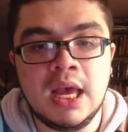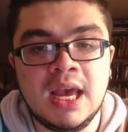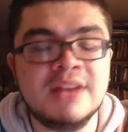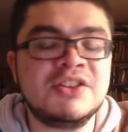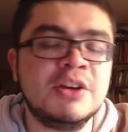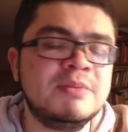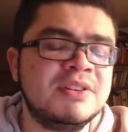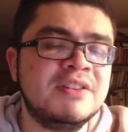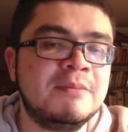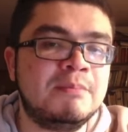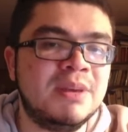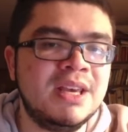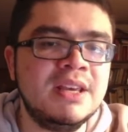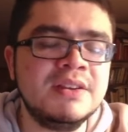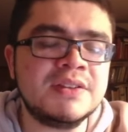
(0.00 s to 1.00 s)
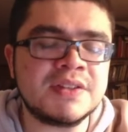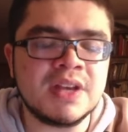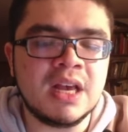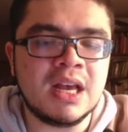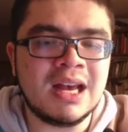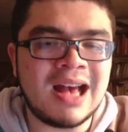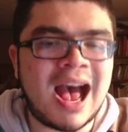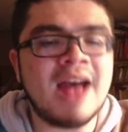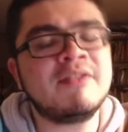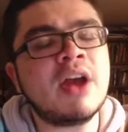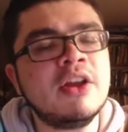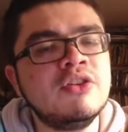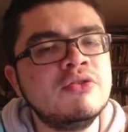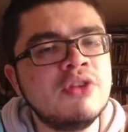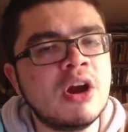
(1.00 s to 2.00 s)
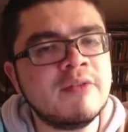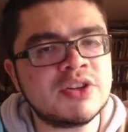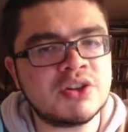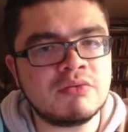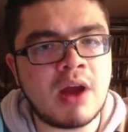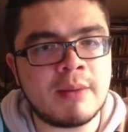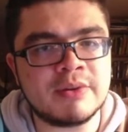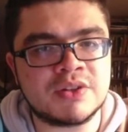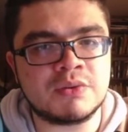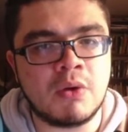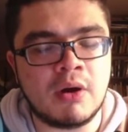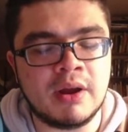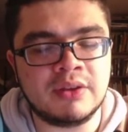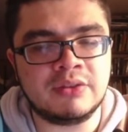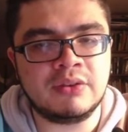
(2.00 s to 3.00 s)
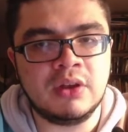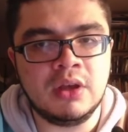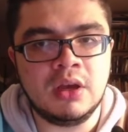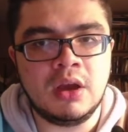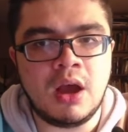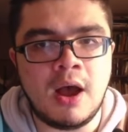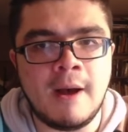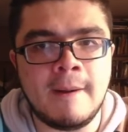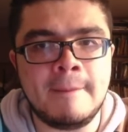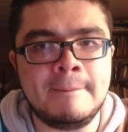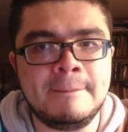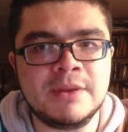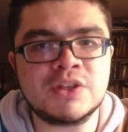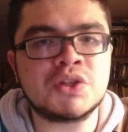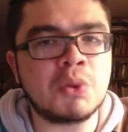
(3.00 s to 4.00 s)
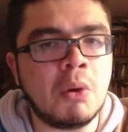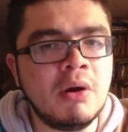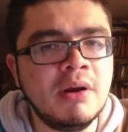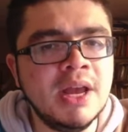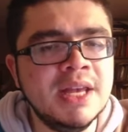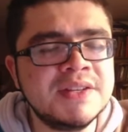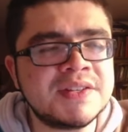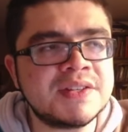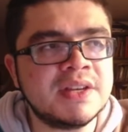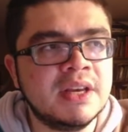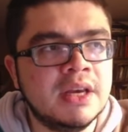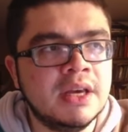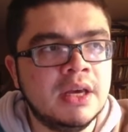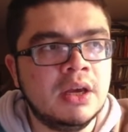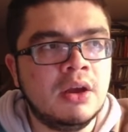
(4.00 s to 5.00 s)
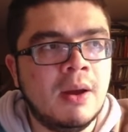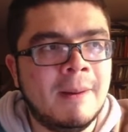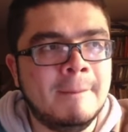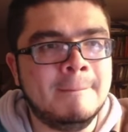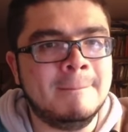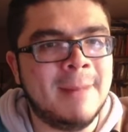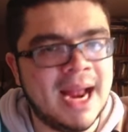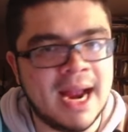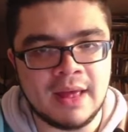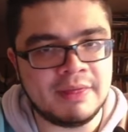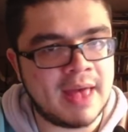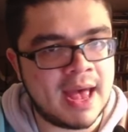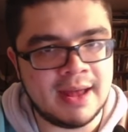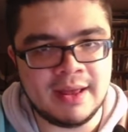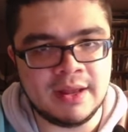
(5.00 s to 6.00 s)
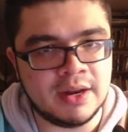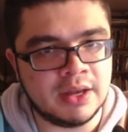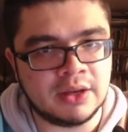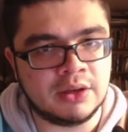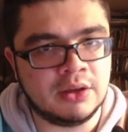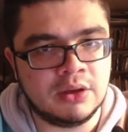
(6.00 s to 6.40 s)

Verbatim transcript: In terms of the Bs, I've got Yu Darvish and Robert Suarez. Um, Suarez, man, that inning